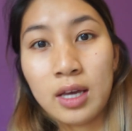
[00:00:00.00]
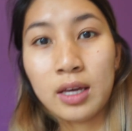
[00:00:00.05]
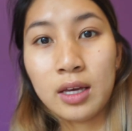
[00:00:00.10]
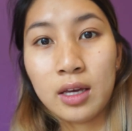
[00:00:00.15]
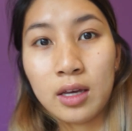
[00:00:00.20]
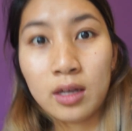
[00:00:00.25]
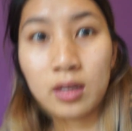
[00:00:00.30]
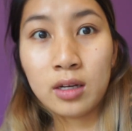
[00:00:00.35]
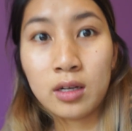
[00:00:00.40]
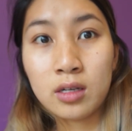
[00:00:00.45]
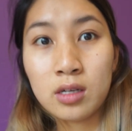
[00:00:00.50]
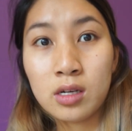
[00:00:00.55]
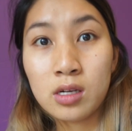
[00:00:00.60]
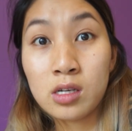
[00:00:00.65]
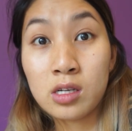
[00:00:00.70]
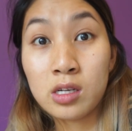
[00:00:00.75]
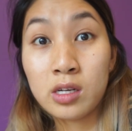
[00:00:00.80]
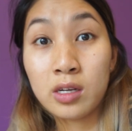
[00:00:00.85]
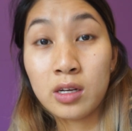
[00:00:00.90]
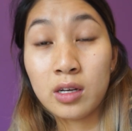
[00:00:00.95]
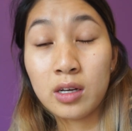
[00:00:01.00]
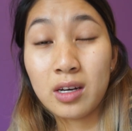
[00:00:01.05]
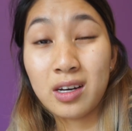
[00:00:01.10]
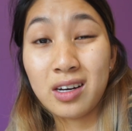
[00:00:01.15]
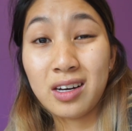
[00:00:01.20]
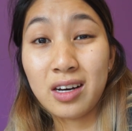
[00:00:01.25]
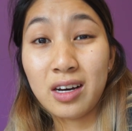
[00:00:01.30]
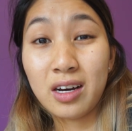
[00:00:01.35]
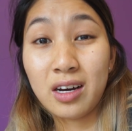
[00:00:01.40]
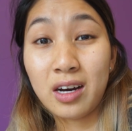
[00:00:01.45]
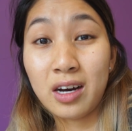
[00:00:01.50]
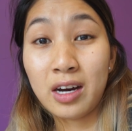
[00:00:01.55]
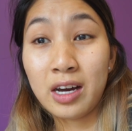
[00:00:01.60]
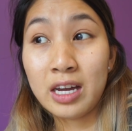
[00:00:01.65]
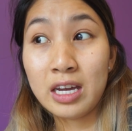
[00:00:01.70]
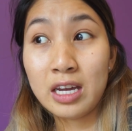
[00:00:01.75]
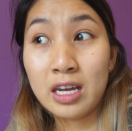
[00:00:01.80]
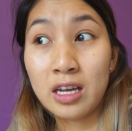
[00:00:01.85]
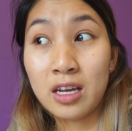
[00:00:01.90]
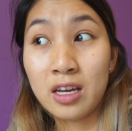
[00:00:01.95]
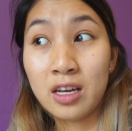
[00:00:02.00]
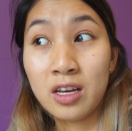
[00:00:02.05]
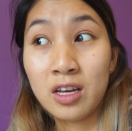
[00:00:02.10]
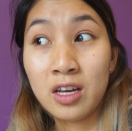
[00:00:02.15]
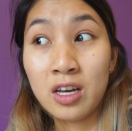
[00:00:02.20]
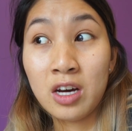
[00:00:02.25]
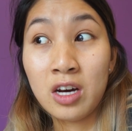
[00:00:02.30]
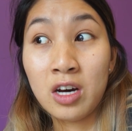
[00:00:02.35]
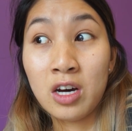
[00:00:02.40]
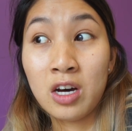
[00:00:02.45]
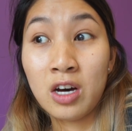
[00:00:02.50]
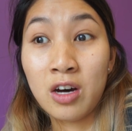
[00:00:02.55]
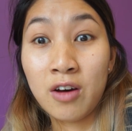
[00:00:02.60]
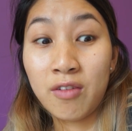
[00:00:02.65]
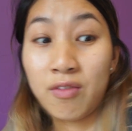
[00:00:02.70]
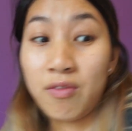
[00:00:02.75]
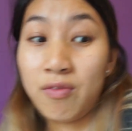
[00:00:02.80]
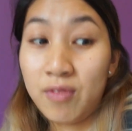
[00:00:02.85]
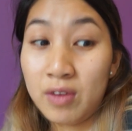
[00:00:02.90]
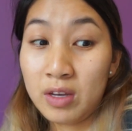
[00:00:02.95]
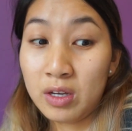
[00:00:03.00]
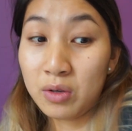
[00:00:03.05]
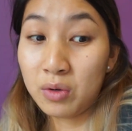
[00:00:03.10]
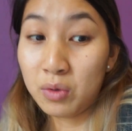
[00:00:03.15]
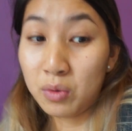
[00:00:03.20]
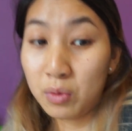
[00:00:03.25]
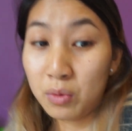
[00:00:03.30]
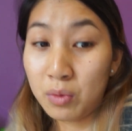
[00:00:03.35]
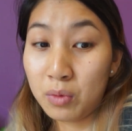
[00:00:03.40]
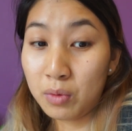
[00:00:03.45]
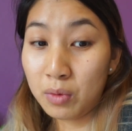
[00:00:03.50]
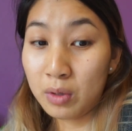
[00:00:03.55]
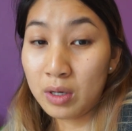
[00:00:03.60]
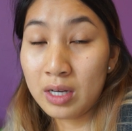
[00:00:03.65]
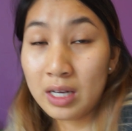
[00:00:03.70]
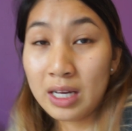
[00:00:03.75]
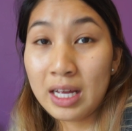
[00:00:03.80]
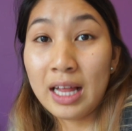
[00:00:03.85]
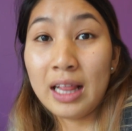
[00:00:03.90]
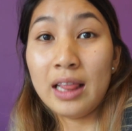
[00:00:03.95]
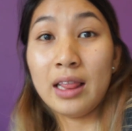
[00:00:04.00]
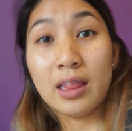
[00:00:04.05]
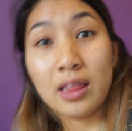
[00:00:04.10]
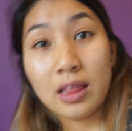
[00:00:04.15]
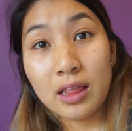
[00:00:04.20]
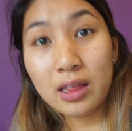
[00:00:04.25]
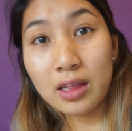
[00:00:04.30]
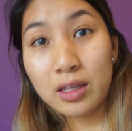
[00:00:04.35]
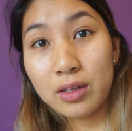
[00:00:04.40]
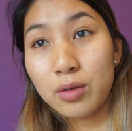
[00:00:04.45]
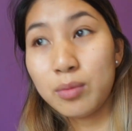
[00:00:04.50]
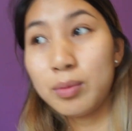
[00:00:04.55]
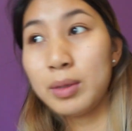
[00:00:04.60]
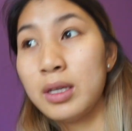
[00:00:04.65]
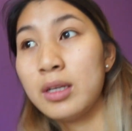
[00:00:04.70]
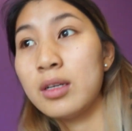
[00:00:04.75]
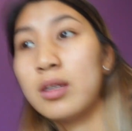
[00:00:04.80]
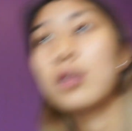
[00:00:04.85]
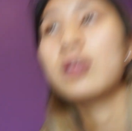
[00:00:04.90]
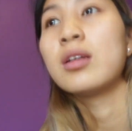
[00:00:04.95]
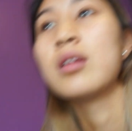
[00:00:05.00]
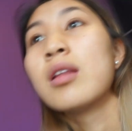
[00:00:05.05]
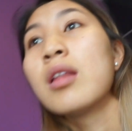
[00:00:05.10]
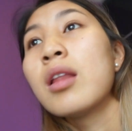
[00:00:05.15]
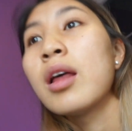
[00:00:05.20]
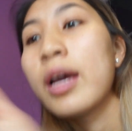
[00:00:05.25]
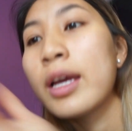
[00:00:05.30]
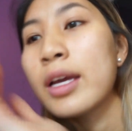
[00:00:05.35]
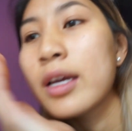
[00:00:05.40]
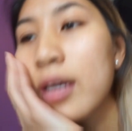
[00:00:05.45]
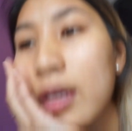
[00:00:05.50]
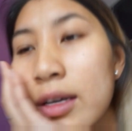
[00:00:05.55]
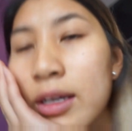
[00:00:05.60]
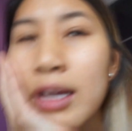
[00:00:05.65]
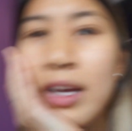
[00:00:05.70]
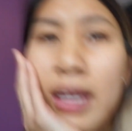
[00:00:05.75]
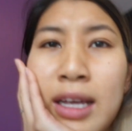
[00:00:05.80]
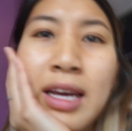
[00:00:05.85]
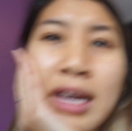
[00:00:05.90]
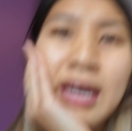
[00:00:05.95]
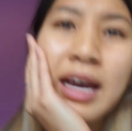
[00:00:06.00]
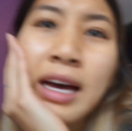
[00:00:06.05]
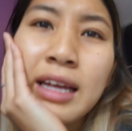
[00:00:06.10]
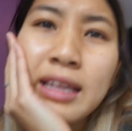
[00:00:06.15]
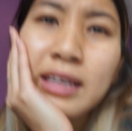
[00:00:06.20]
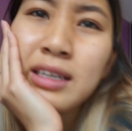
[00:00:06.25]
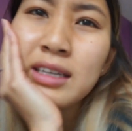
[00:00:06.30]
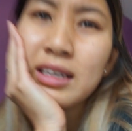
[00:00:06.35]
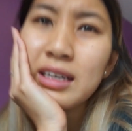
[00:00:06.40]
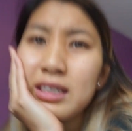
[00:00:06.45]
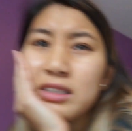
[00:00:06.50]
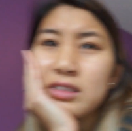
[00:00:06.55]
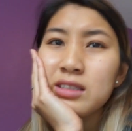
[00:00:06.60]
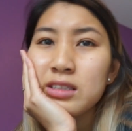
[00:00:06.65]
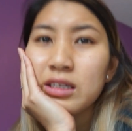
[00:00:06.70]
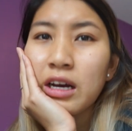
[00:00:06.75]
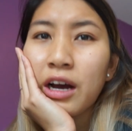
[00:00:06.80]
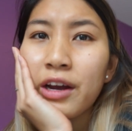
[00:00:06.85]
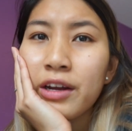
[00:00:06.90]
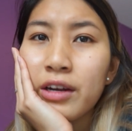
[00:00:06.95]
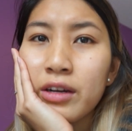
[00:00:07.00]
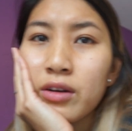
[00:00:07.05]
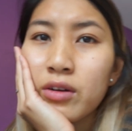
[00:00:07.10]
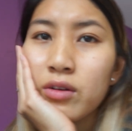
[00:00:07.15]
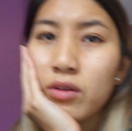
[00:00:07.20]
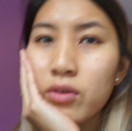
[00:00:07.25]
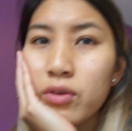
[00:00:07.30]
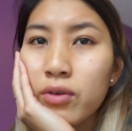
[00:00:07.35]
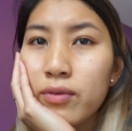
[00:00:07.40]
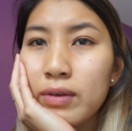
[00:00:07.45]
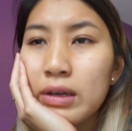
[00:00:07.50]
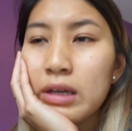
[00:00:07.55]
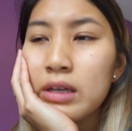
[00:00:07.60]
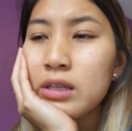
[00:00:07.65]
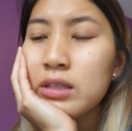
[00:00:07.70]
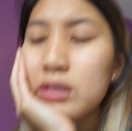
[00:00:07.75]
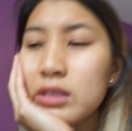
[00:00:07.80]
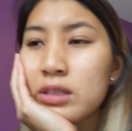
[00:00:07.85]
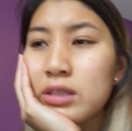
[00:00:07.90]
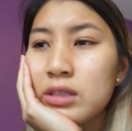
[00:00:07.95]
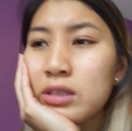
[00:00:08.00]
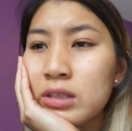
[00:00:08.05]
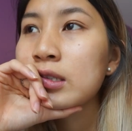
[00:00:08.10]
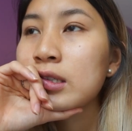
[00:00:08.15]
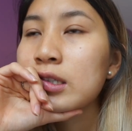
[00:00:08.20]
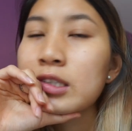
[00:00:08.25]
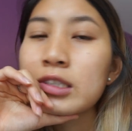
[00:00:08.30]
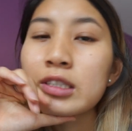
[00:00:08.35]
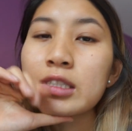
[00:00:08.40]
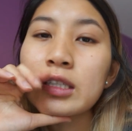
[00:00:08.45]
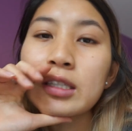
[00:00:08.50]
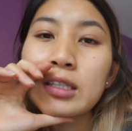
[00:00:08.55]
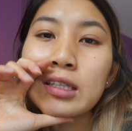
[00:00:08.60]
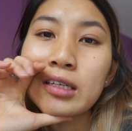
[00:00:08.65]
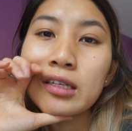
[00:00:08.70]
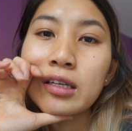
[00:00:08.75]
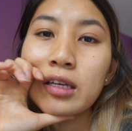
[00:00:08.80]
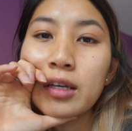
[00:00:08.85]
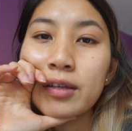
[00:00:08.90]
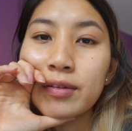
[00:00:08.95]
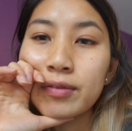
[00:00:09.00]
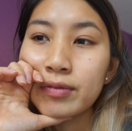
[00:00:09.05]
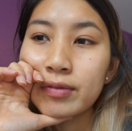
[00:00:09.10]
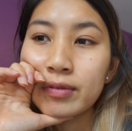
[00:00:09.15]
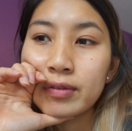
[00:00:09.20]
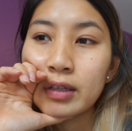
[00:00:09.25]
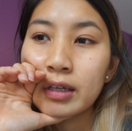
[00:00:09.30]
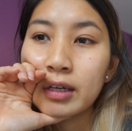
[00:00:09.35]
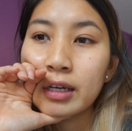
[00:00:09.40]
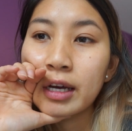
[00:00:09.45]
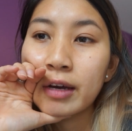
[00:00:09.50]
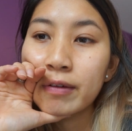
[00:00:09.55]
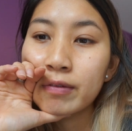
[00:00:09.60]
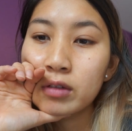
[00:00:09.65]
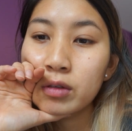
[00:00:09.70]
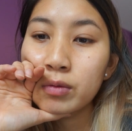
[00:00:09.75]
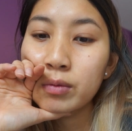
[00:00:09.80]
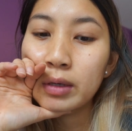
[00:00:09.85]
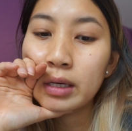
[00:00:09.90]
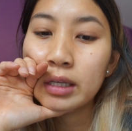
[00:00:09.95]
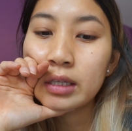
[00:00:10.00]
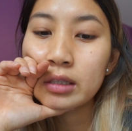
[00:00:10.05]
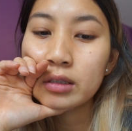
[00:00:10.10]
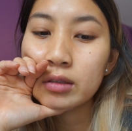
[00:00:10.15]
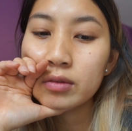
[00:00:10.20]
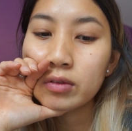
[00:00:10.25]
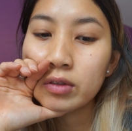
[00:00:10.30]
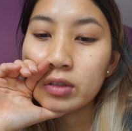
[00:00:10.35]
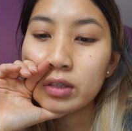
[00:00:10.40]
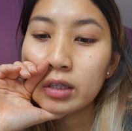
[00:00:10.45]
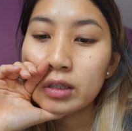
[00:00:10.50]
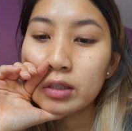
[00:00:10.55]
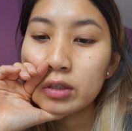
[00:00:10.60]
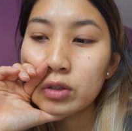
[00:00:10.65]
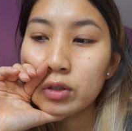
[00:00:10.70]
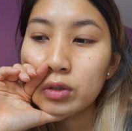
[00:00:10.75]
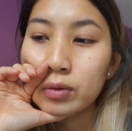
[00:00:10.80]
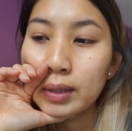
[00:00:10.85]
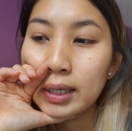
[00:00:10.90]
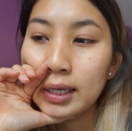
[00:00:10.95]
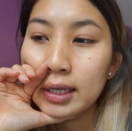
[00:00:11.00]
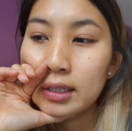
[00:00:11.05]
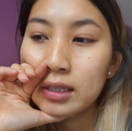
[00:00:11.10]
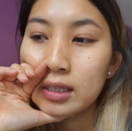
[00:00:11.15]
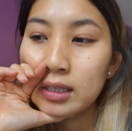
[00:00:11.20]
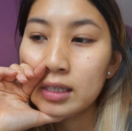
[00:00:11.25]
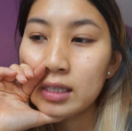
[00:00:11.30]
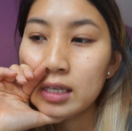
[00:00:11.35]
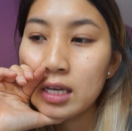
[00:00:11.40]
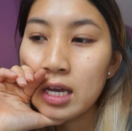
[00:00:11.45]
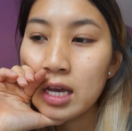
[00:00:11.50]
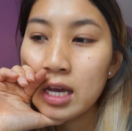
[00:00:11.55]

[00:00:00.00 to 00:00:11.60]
and I feel a little bit like, I think excited, nervous. Honestly, like if I have to wear this for another 2 weeks,